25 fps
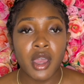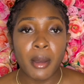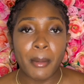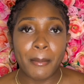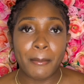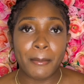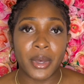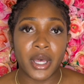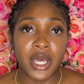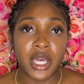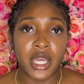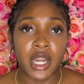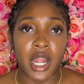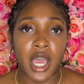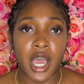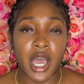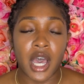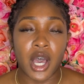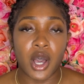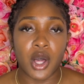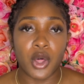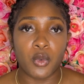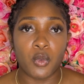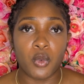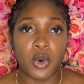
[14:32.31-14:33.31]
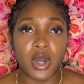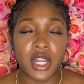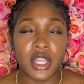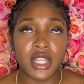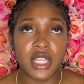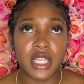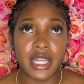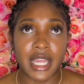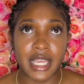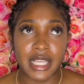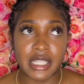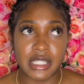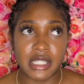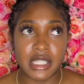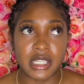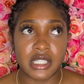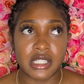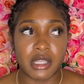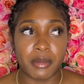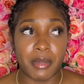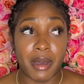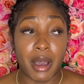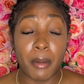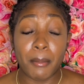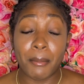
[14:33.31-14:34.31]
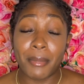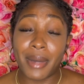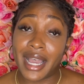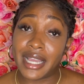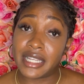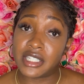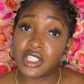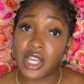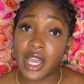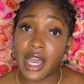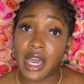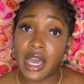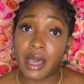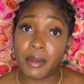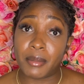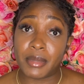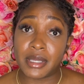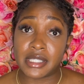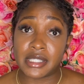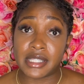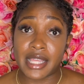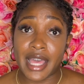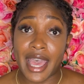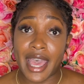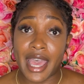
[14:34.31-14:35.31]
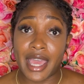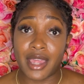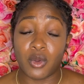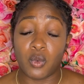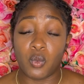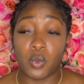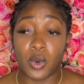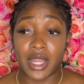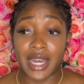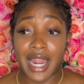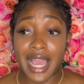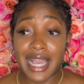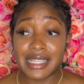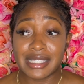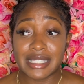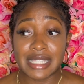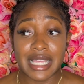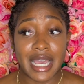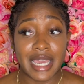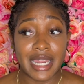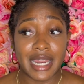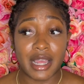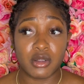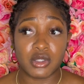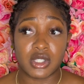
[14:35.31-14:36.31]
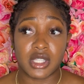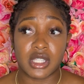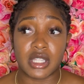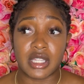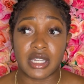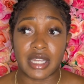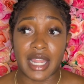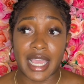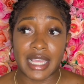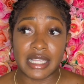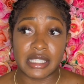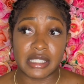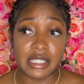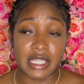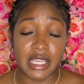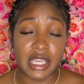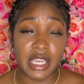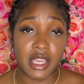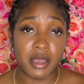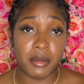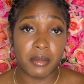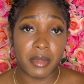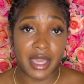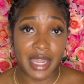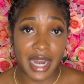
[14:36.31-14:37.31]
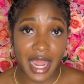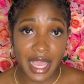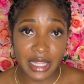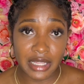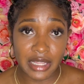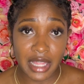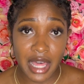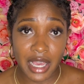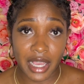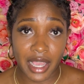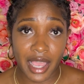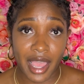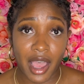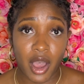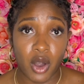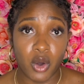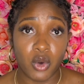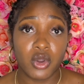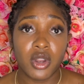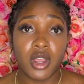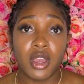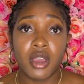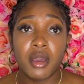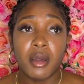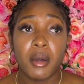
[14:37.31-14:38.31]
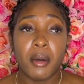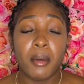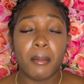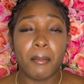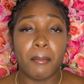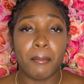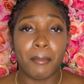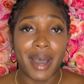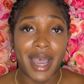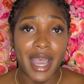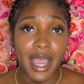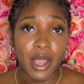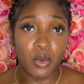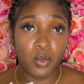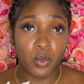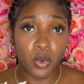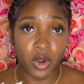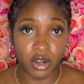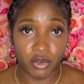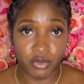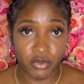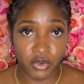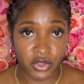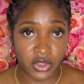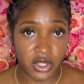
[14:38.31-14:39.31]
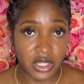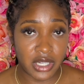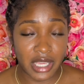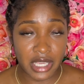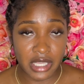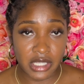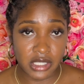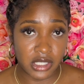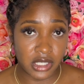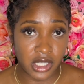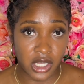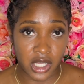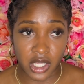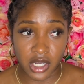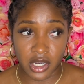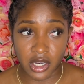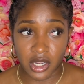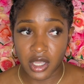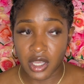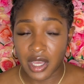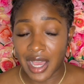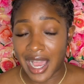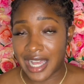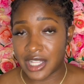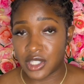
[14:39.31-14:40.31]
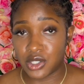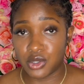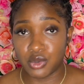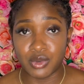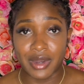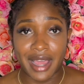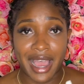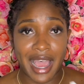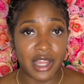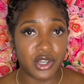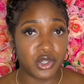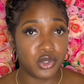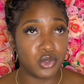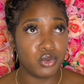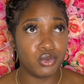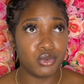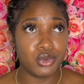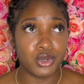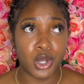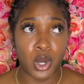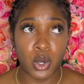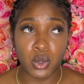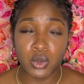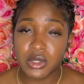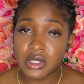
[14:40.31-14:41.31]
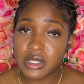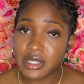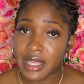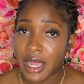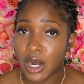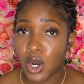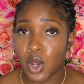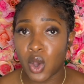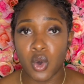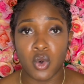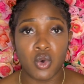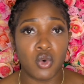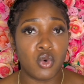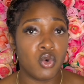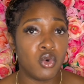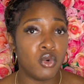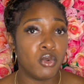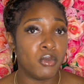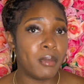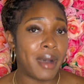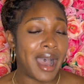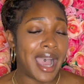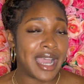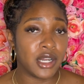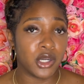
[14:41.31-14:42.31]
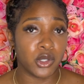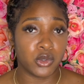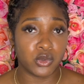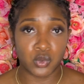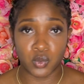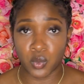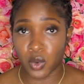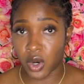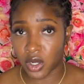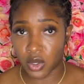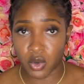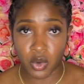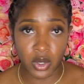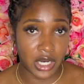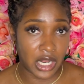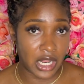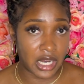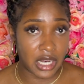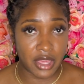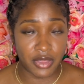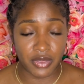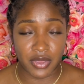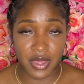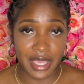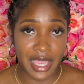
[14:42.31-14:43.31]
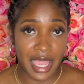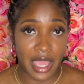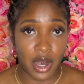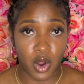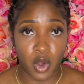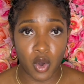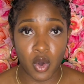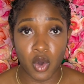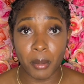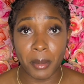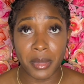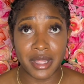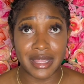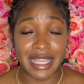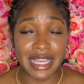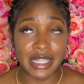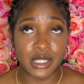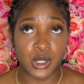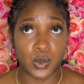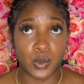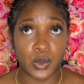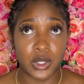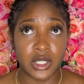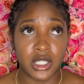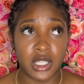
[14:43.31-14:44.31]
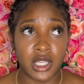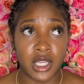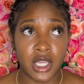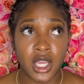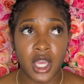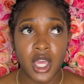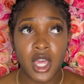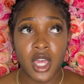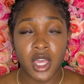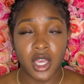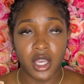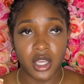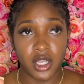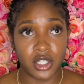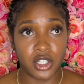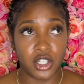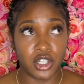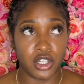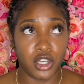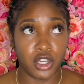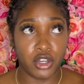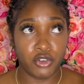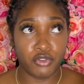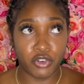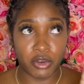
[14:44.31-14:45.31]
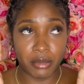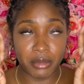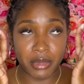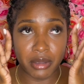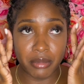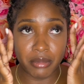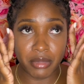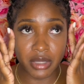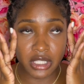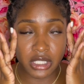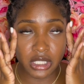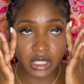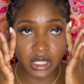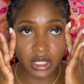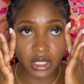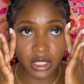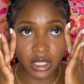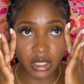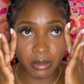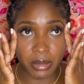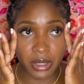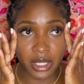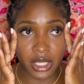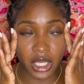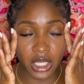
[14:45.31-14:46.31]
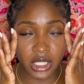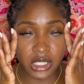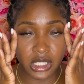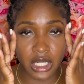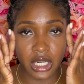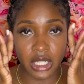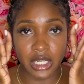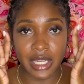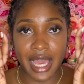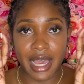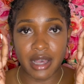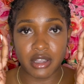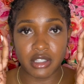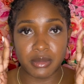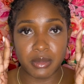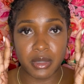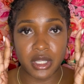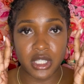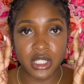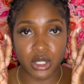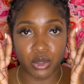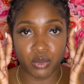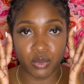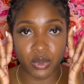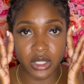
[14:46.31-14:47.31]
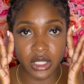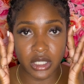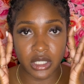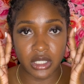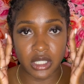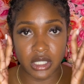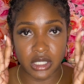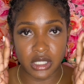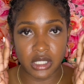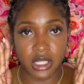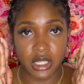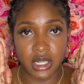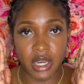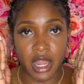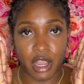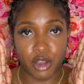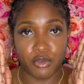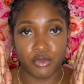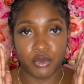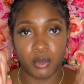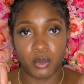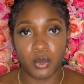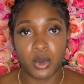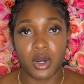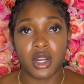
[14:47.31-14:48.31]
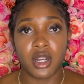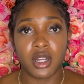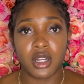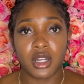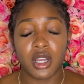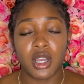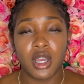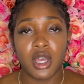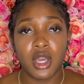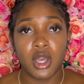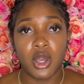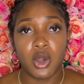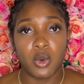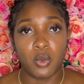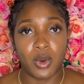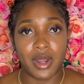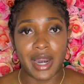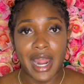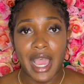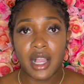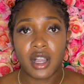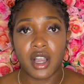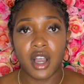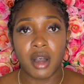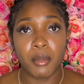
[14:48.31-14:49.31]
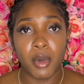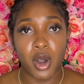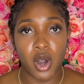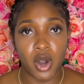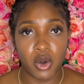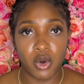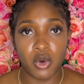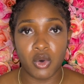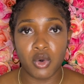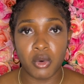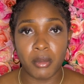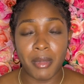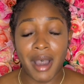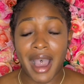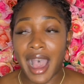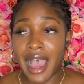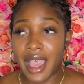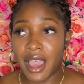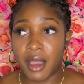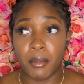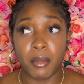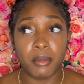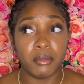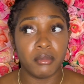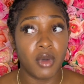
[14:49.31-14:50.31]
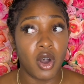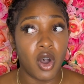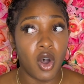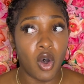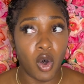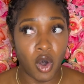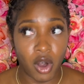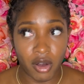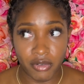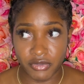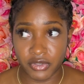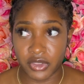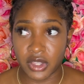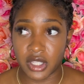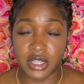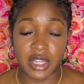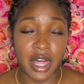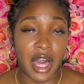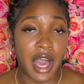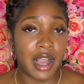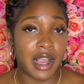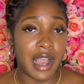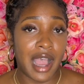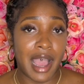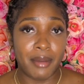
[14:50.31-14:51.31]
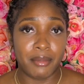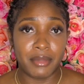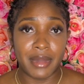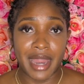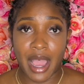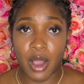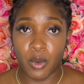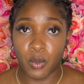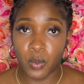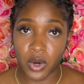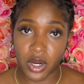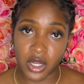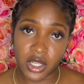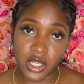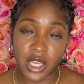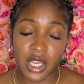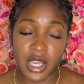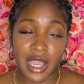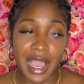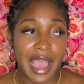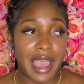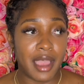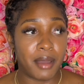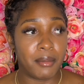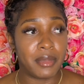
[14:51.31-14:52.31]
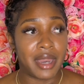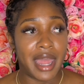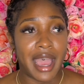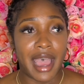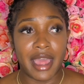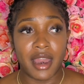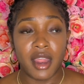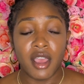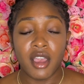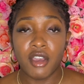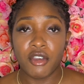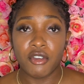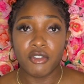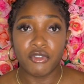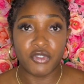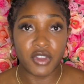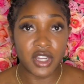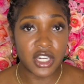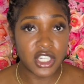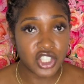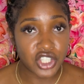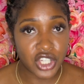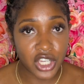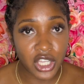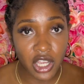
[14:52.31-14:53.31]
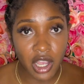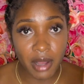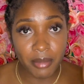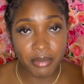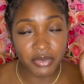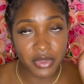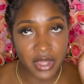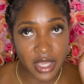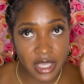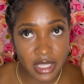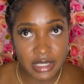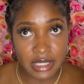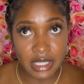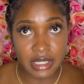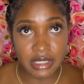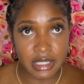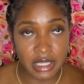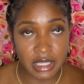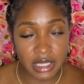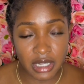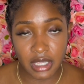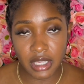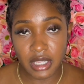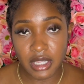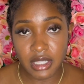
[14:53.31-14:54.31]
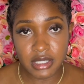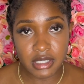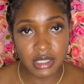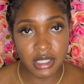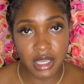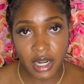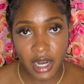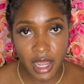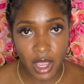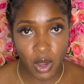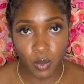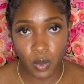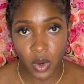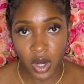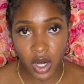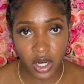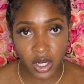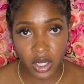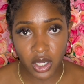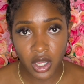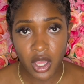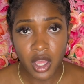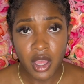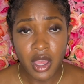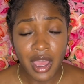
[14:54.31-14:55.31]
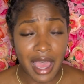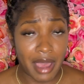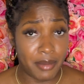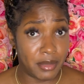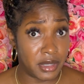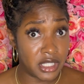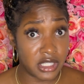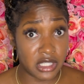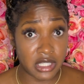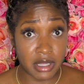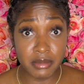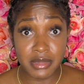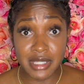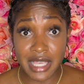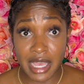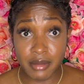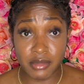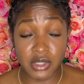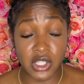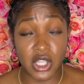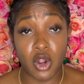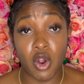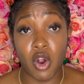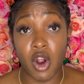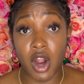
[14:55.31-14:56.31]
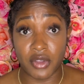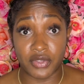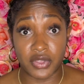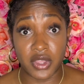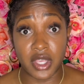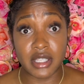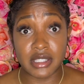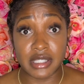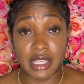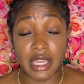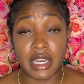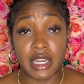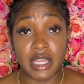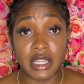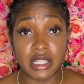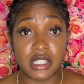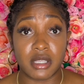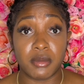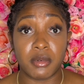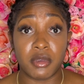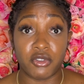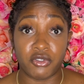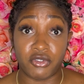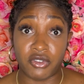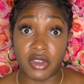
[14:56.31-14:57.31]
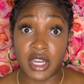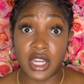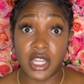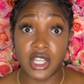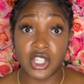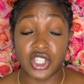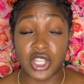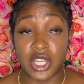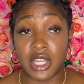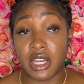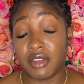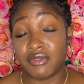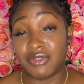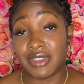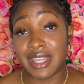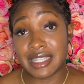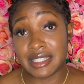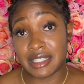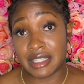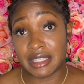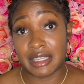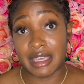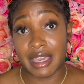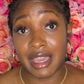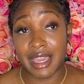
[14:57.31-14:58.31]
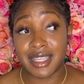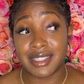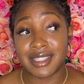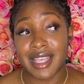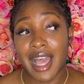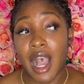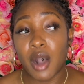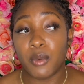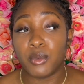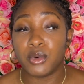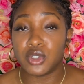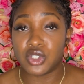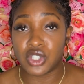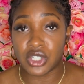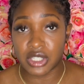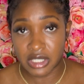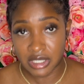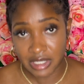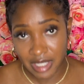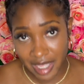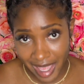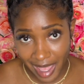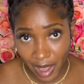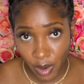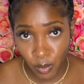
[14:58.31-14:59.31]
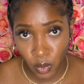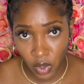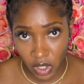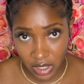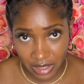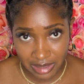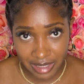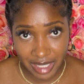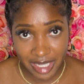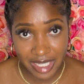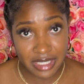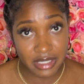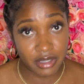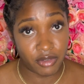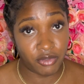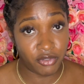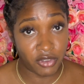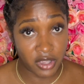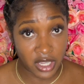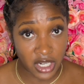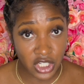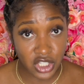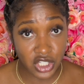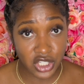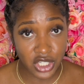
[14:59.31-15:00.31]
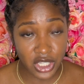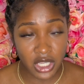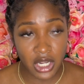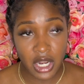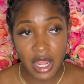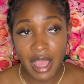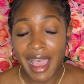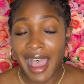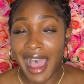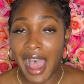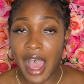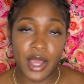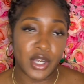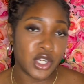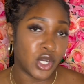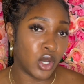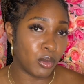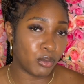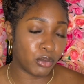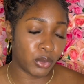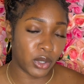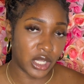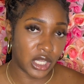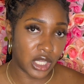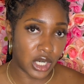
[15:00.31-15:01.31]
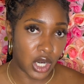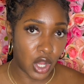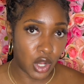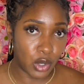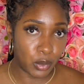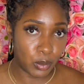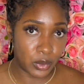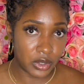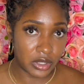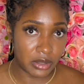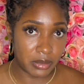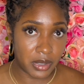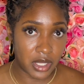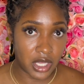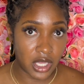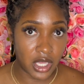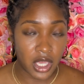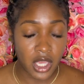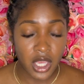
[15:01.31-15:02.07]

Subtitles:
But one of the nice things about my job is that when I sign out to the night team and I clock out, my work for the day is done. I do not do notes at home. I don't work on anything at home. And that's really good for me mentally because it allows me to really disconnect from work. When I come home, I am off the clock. I'm not working. I am not finishing up things that didn't get done at work. I mean, sometimes there are things that need to be finished. And if that's the case, I will just stay at work late to finish it. I don't bring it home with me.